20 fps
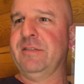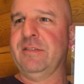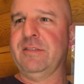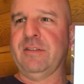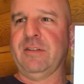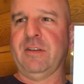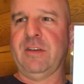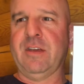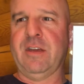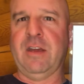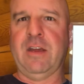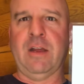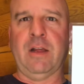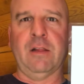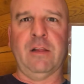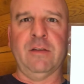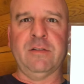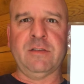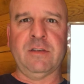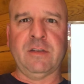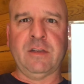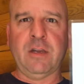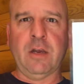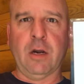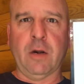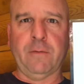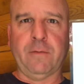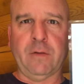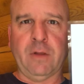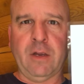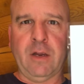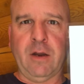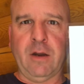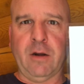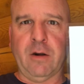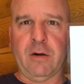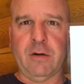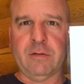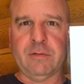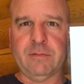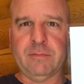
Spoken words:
Okay, listen carefully here.